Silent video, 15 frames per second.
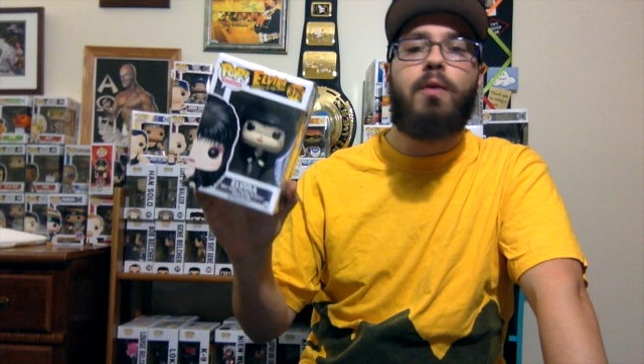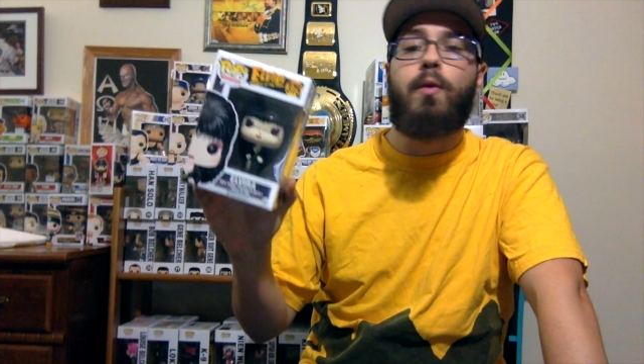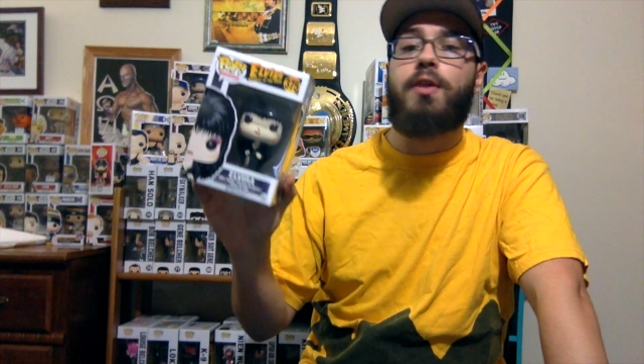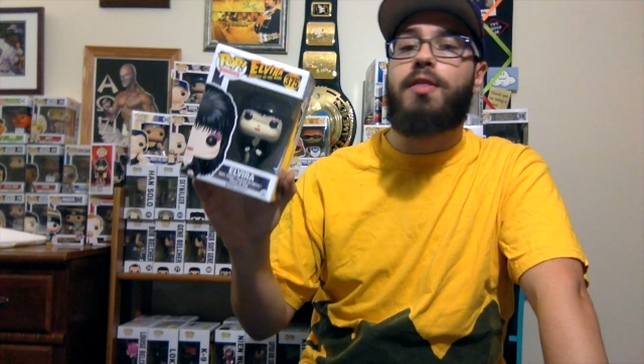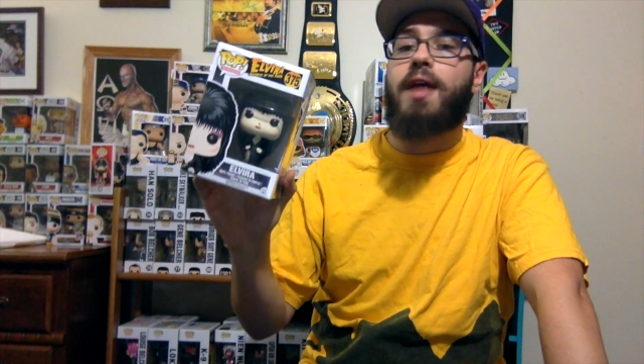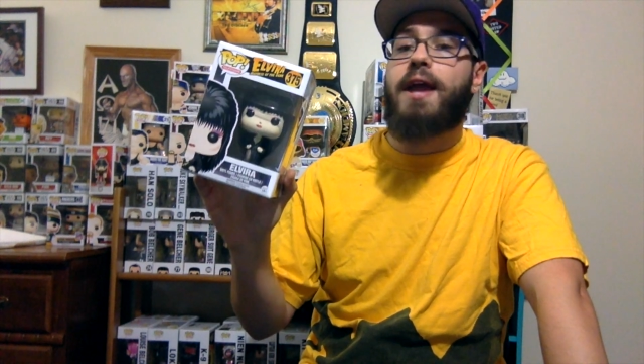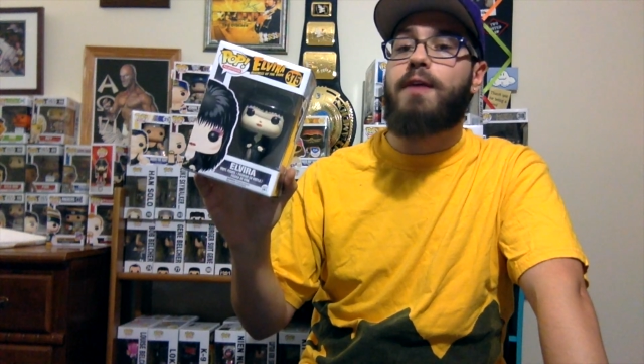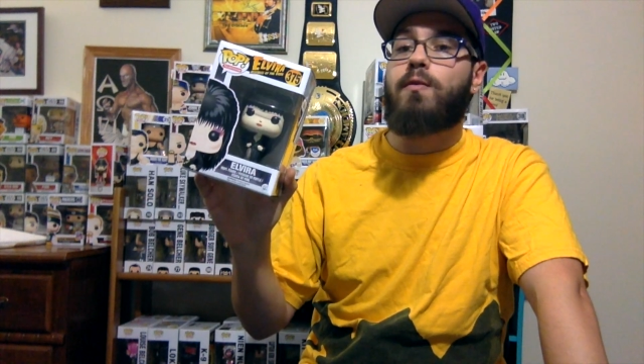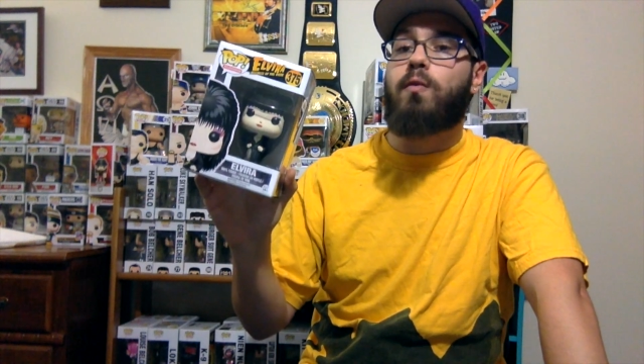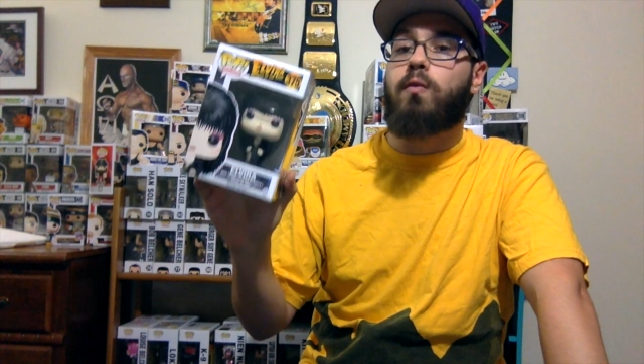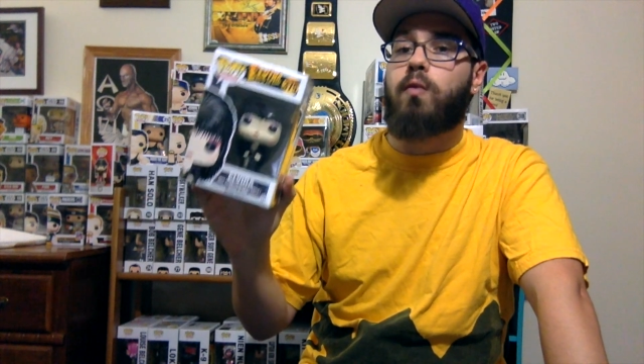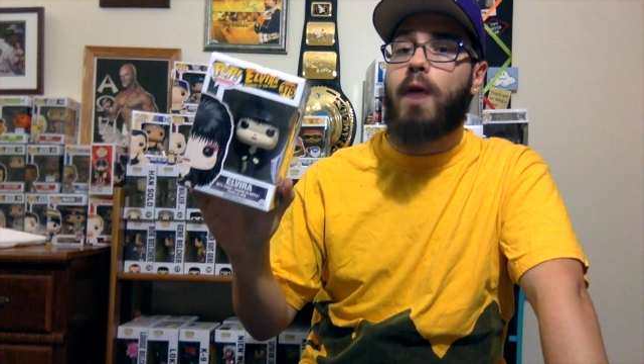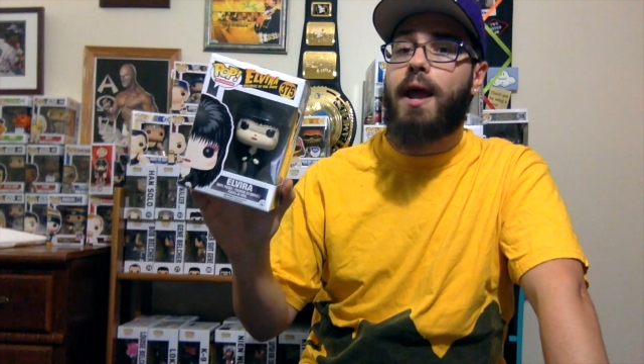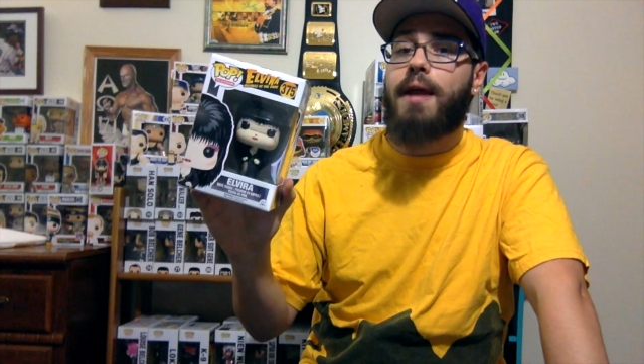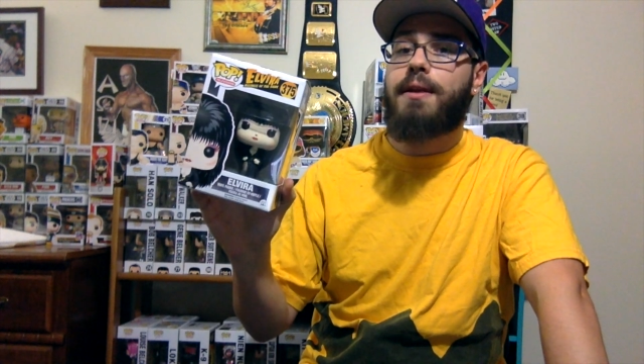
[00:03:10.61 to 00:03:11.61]
with a
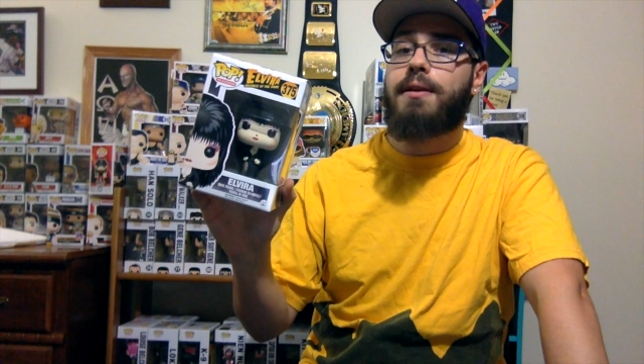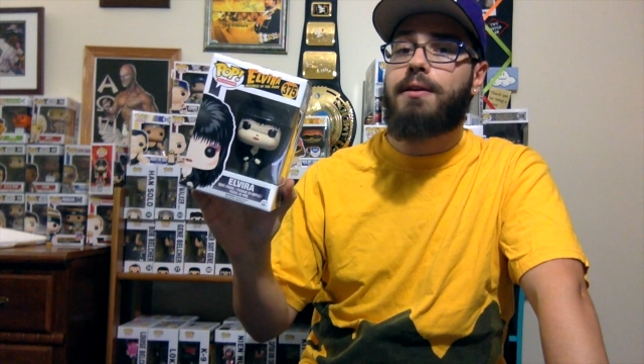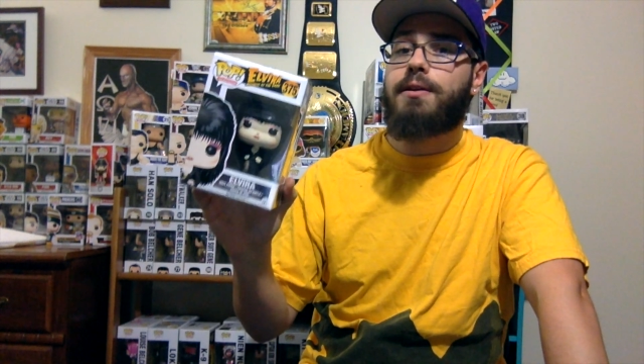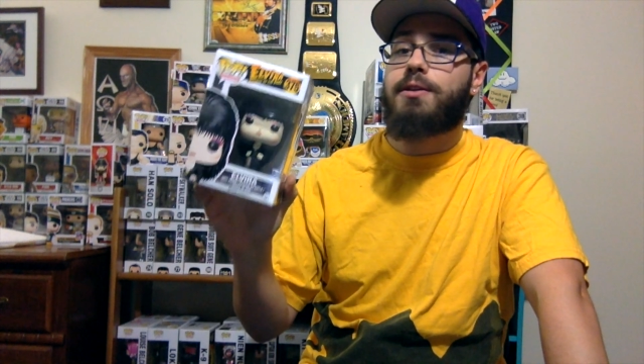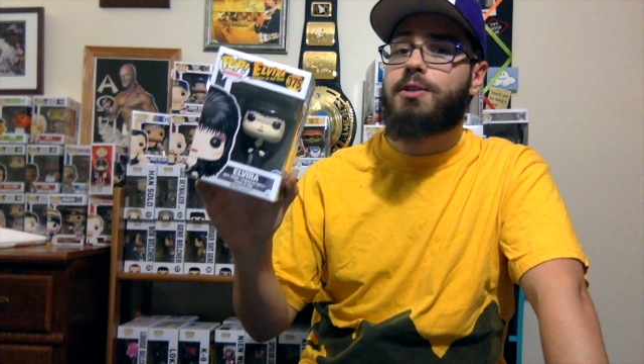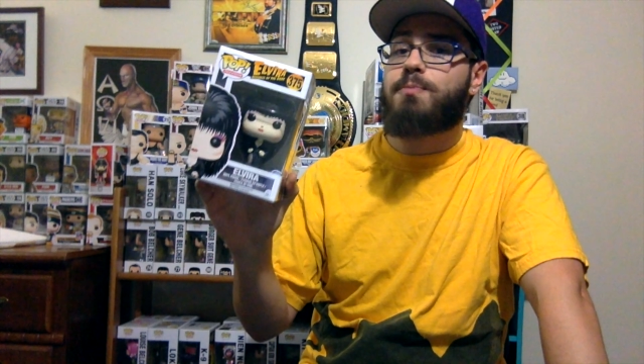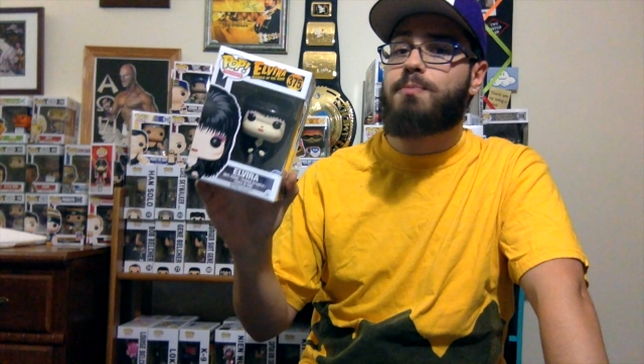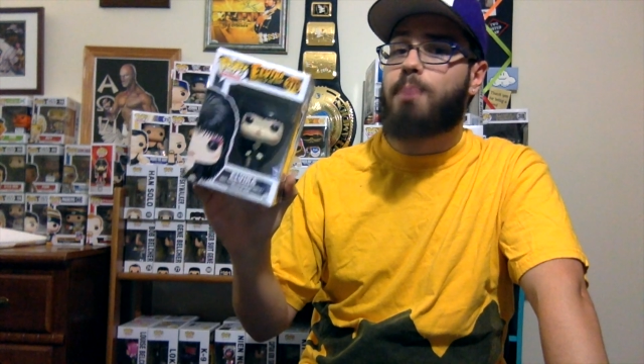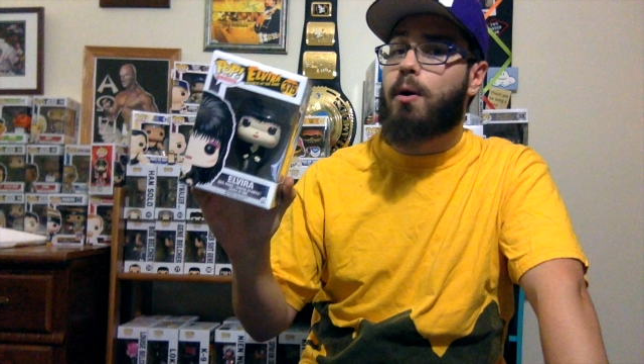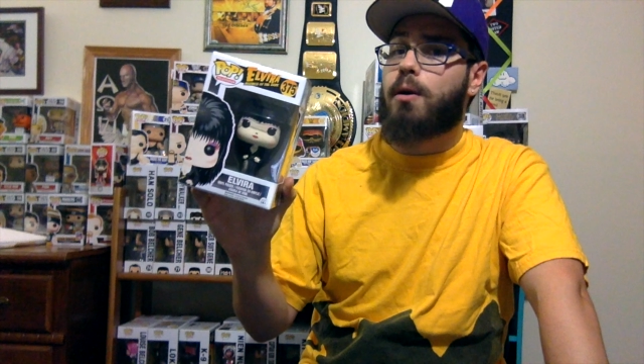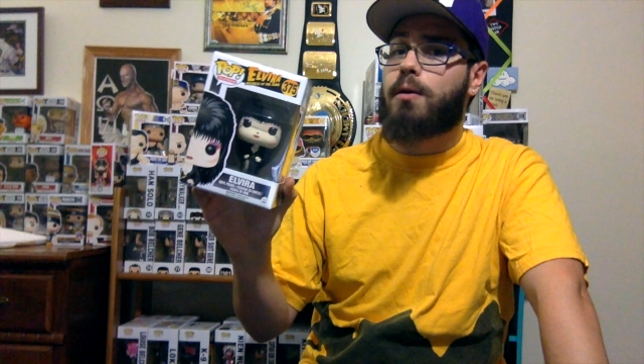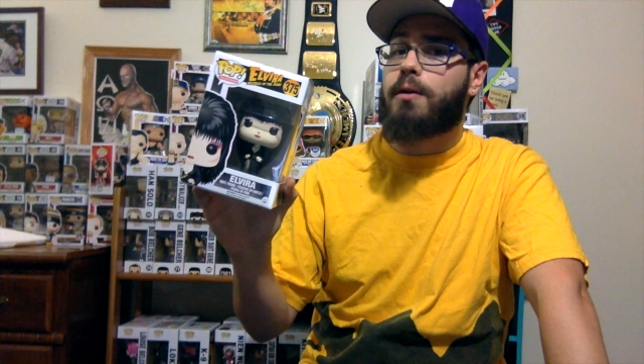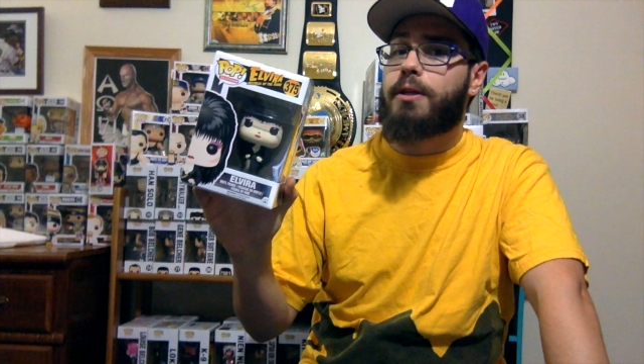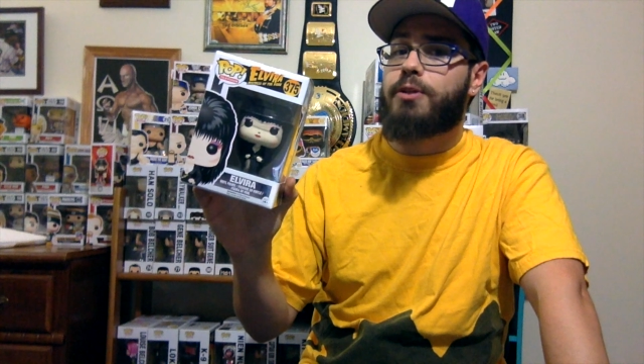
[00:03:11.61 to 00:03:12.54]
red sparkly